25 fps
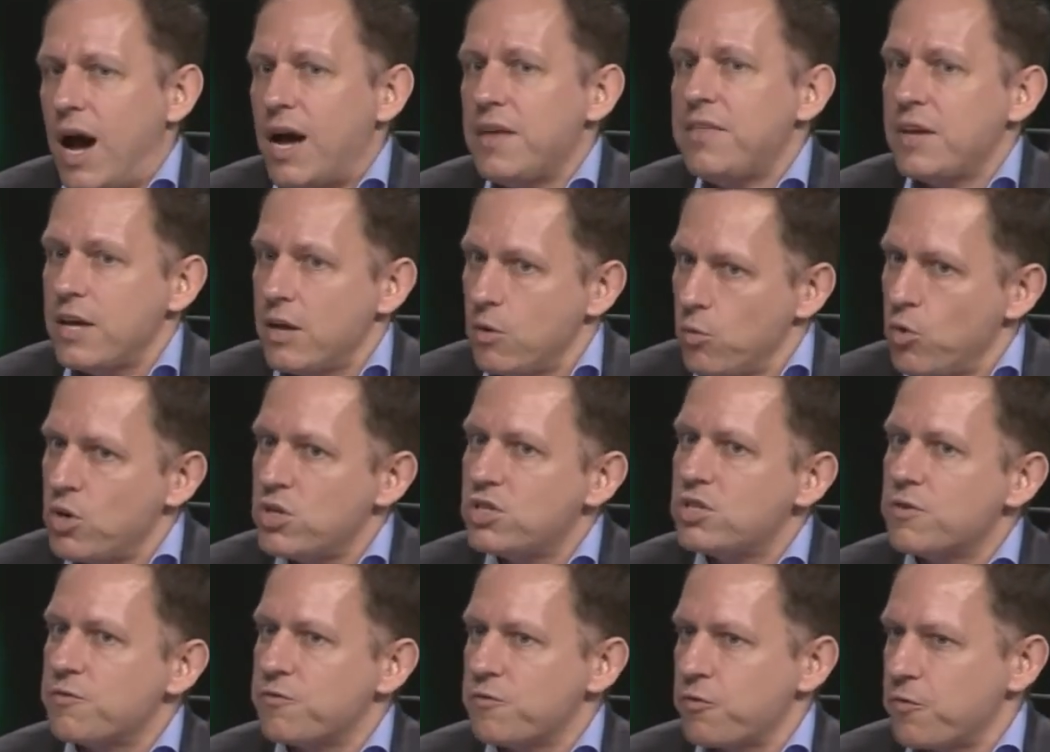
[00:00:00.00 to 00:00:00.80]
I think it
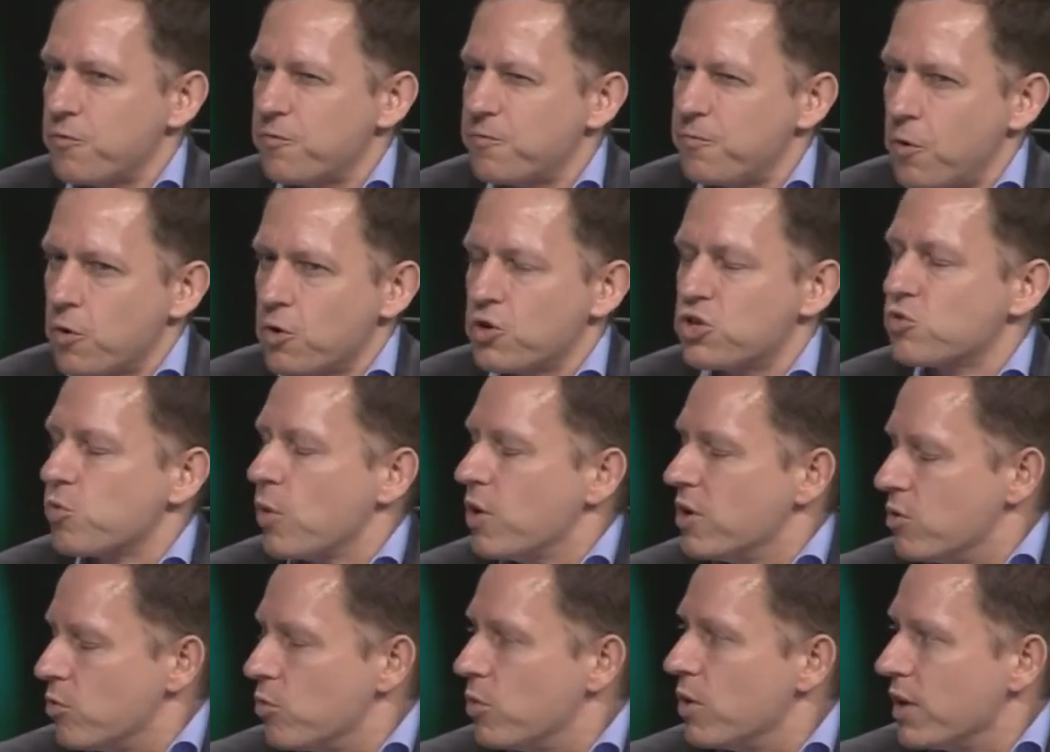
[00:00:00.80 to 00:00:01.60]
was the first
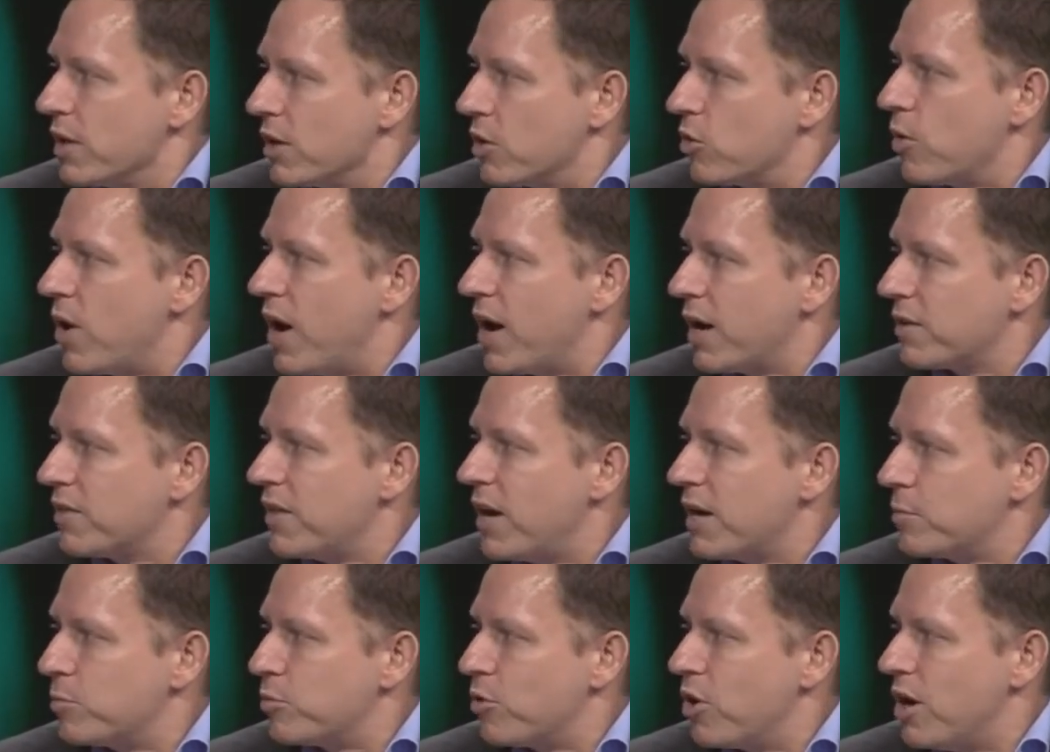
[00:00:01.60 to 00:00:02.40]
one to really crack
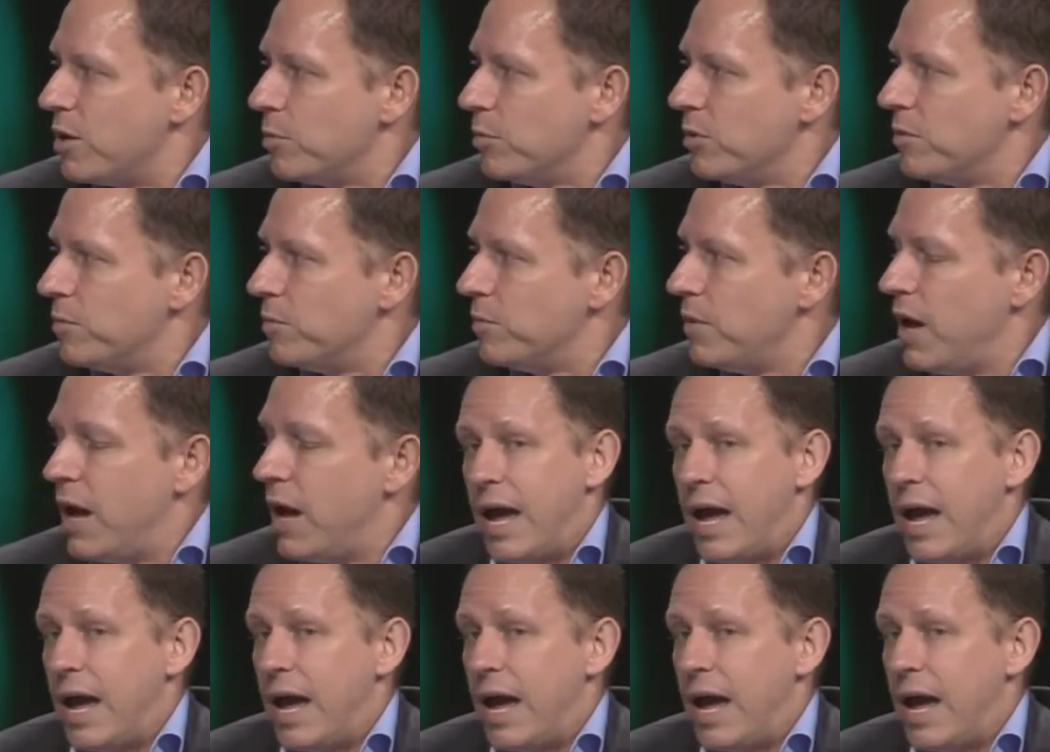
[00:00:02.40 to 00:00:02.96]
that problem.